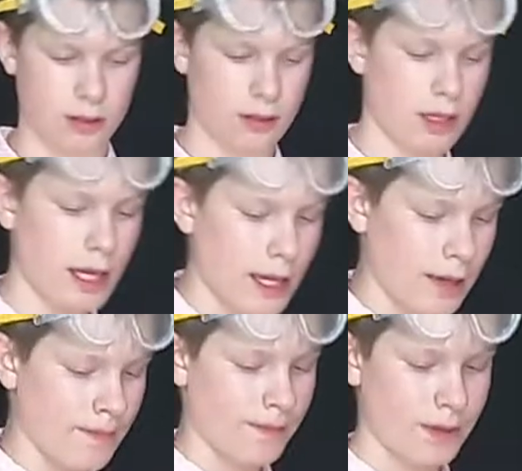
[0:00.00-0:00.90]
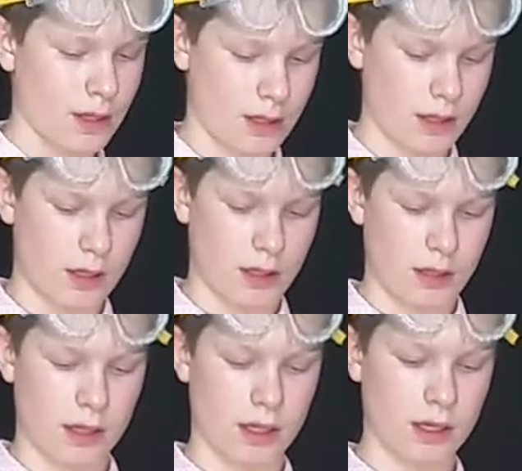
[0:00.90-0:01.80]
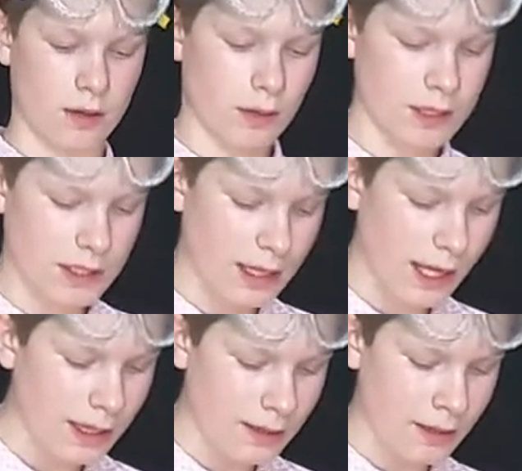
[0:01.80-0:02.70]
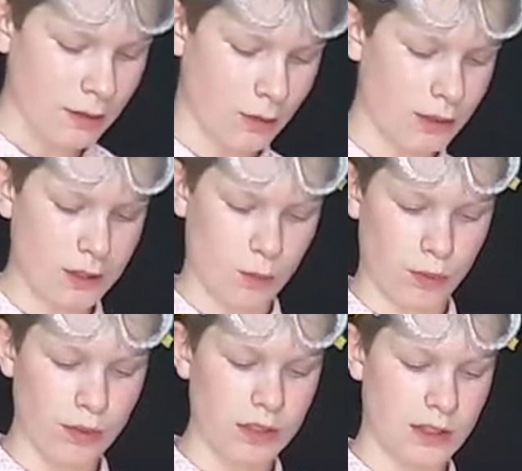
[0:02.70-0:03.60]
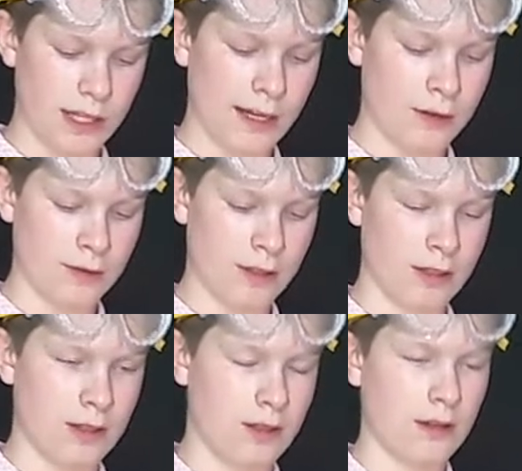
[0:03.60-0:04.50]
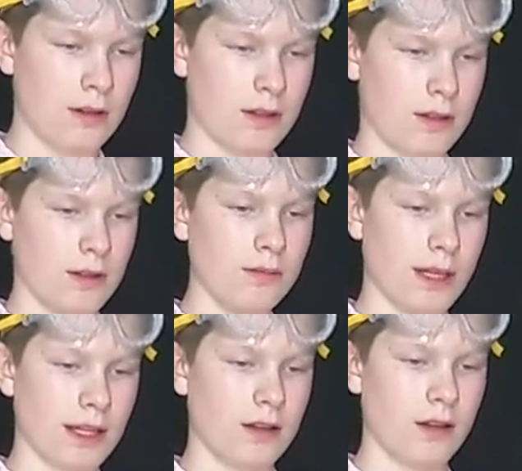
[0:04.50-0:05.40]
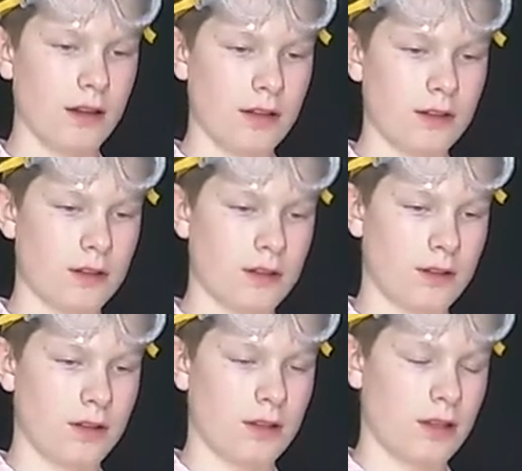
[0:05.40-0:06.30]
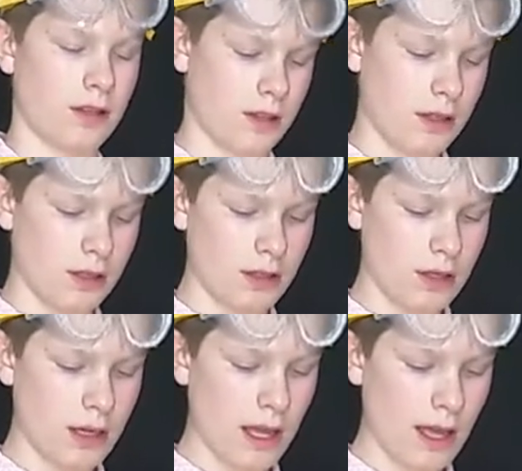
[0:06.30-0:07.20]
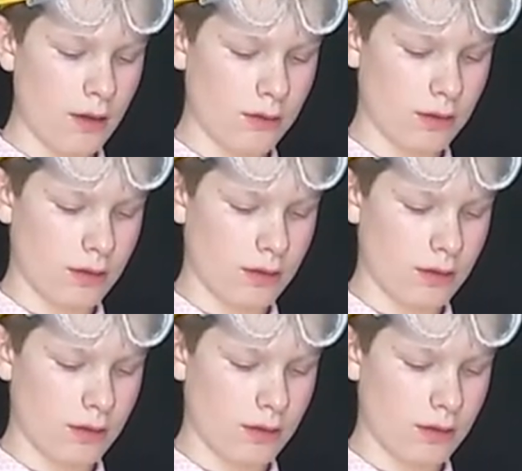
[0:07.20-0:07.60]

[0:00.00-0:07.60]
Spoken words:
Okay. Once again, going to put down. Oh my gosh. No!